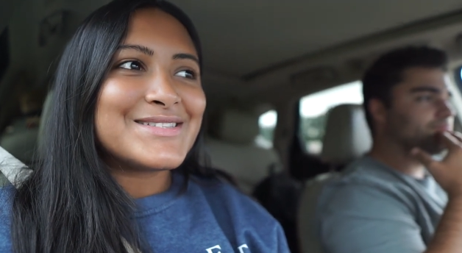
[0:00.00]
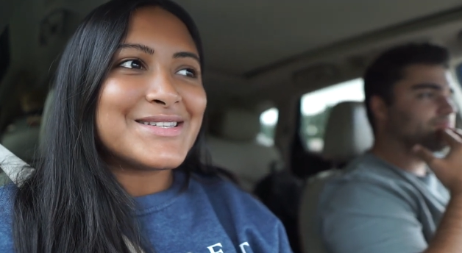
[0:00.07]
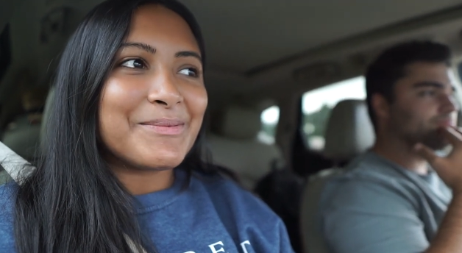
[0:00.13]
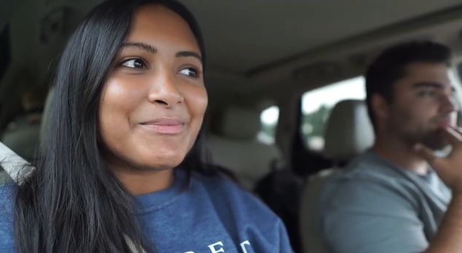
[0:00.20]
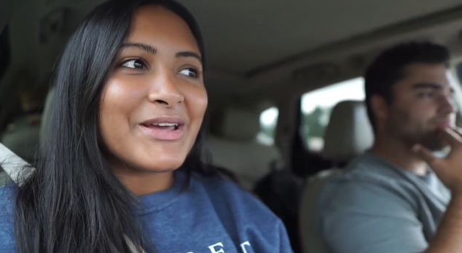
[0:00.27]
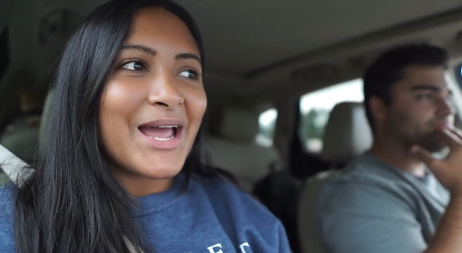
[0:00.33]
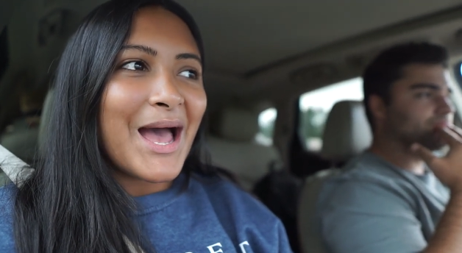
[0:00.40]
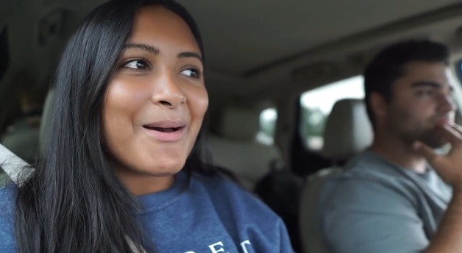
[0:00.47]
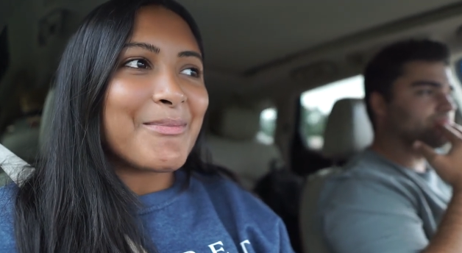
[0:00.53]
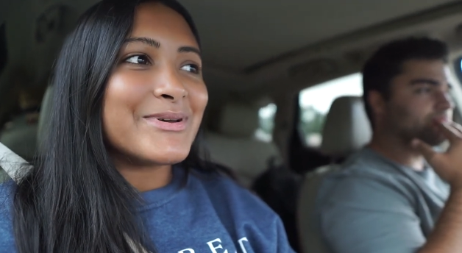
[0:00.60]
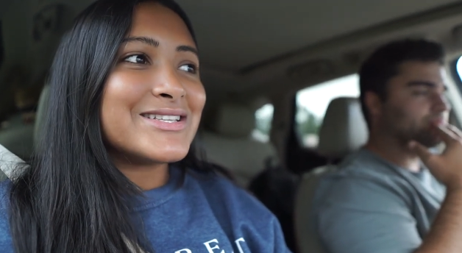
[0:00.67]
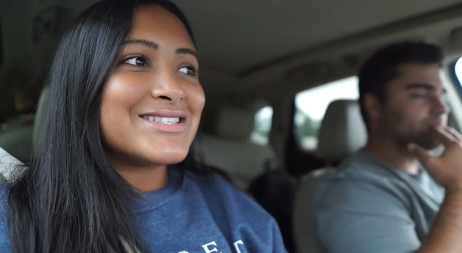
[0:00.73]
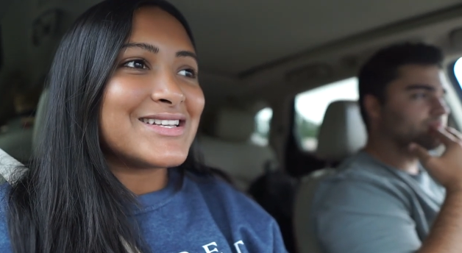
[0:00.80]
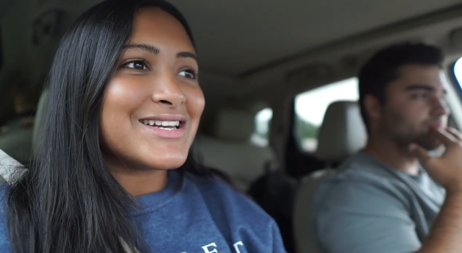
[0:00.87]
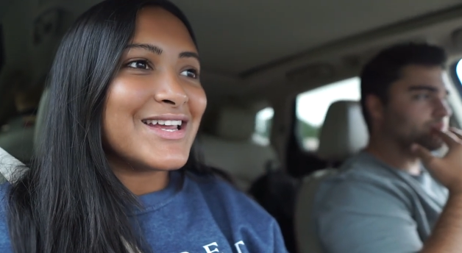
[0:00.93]
Speaker 1: something
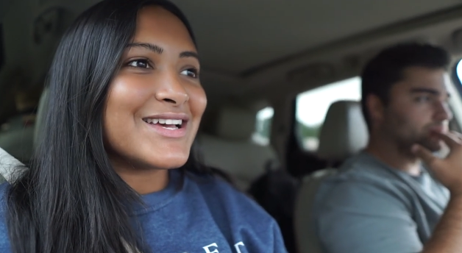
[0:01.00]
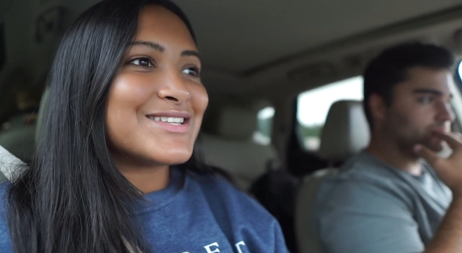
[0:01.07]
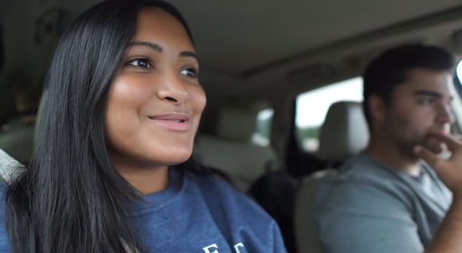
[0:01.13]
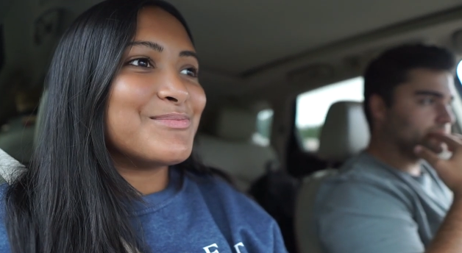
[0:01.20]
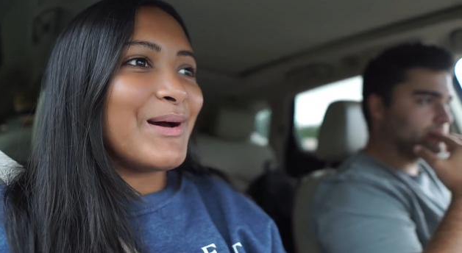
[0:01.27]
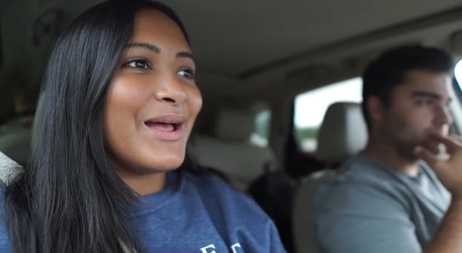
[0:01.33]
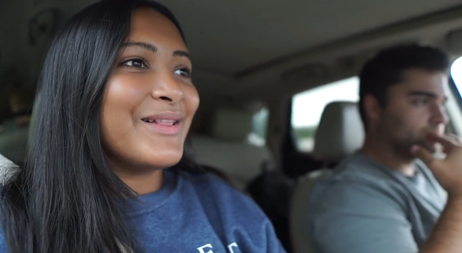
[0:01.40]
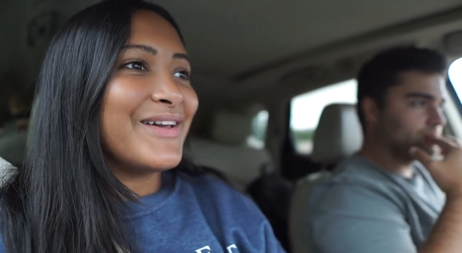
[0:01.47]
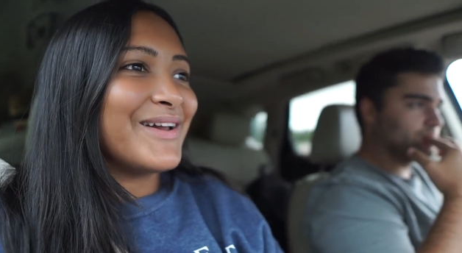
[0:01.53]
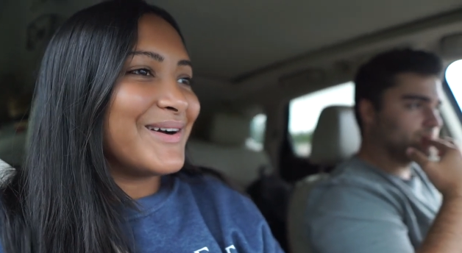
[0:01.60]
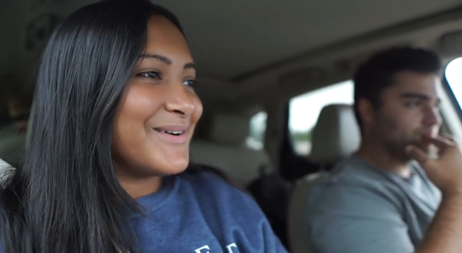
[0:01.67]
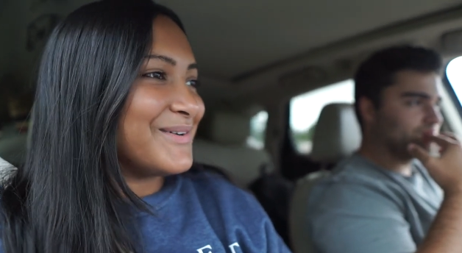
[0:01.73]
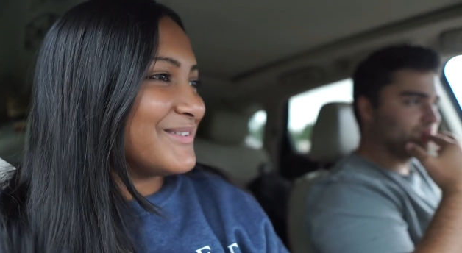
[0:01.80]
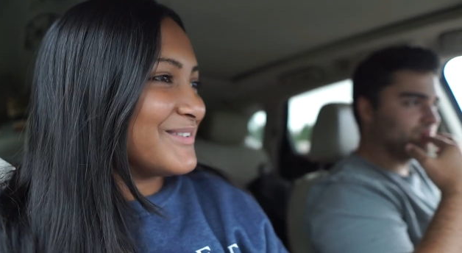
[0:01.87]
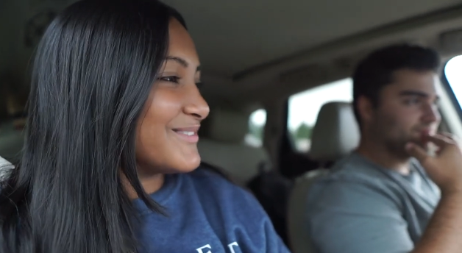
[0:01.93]
happens and he has to buy
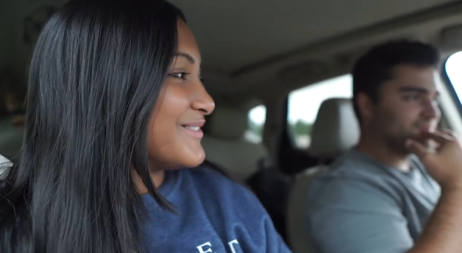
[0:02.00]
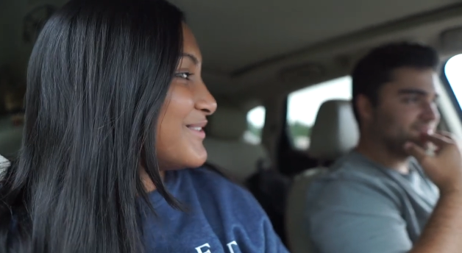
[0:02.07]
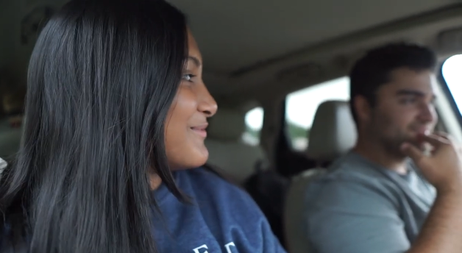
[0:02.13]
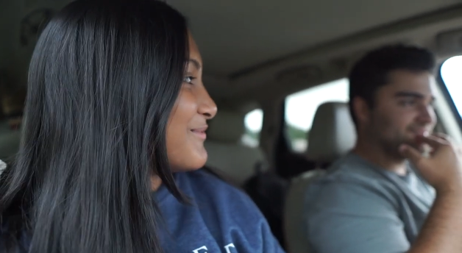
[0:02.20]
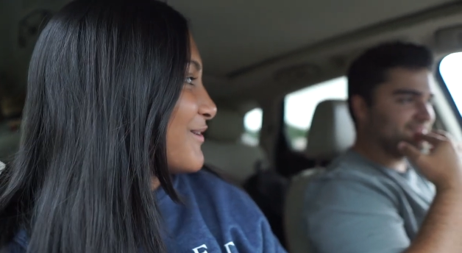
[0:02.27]
like a whole new